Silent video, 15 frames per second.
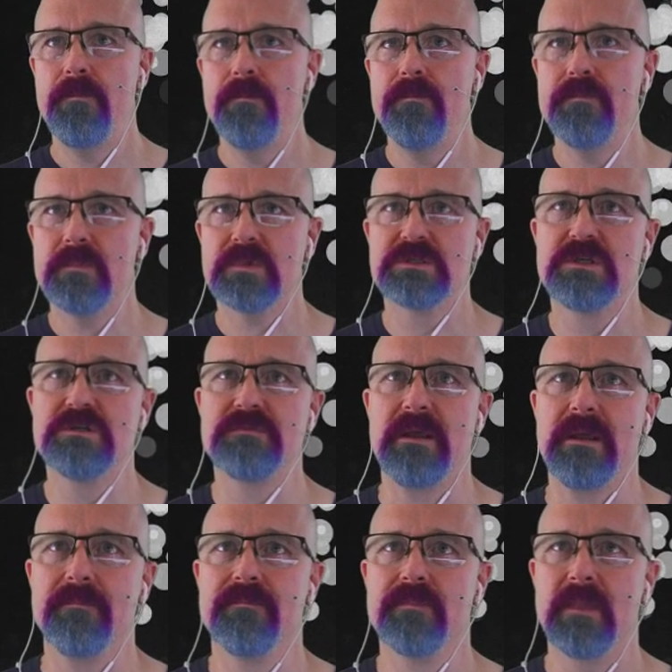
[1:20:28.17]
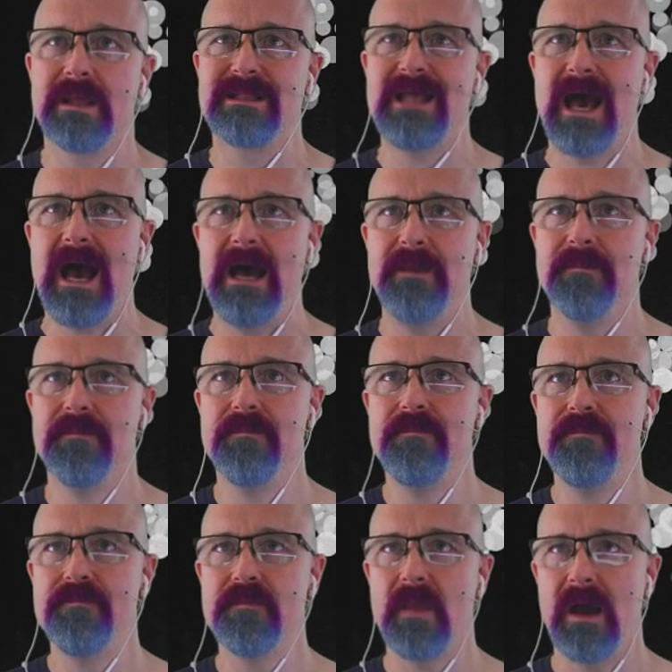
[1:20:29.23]
Excuse me, like that.
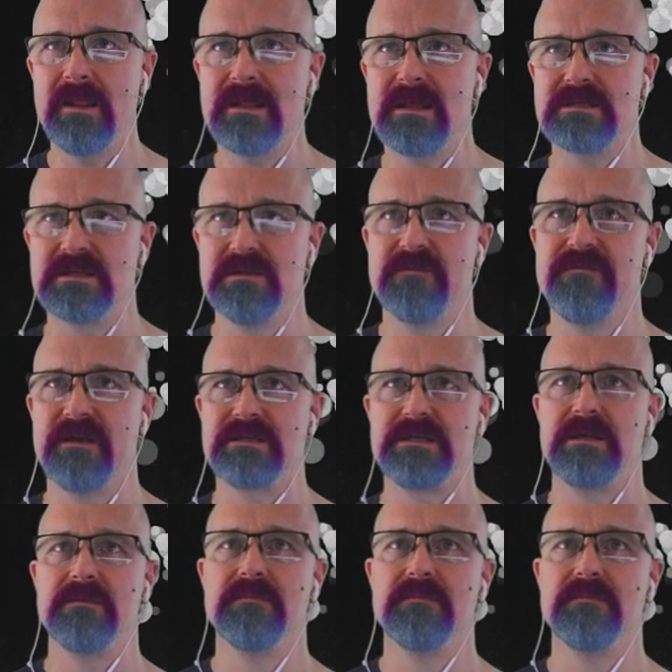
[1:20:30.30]
I think that's going to fix it.